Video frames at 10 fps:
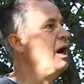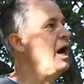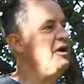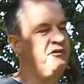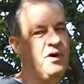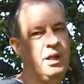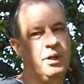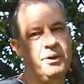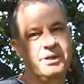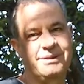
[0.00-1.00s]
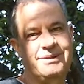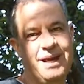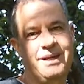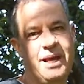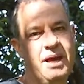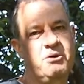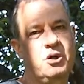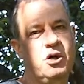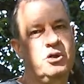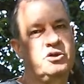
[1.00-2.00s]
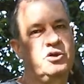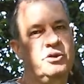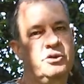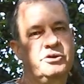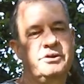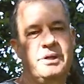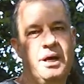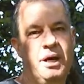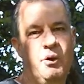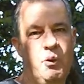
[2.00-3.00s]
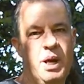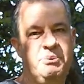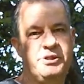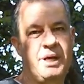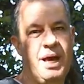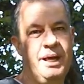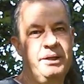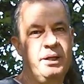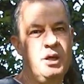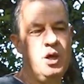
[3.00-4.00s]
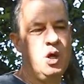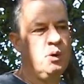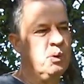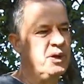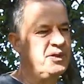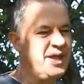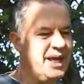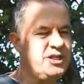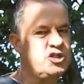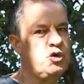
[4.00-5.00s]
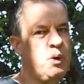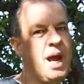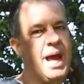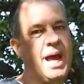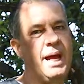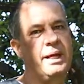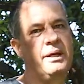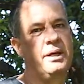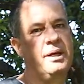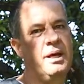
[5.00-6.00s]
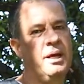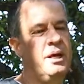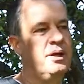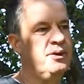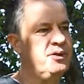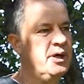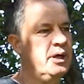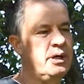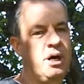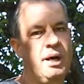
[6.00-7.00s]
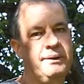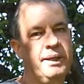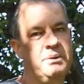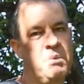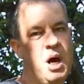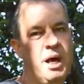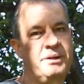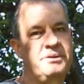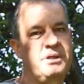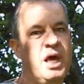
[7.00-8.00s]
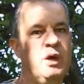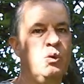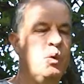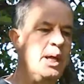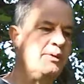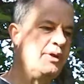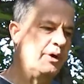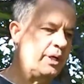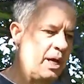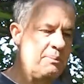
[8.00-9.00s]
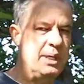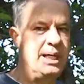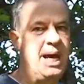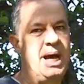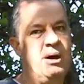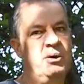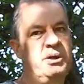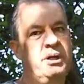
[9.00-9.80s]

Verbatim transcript: I follow the state agriculture's uh, website where they track the codling moths and when they're coming out.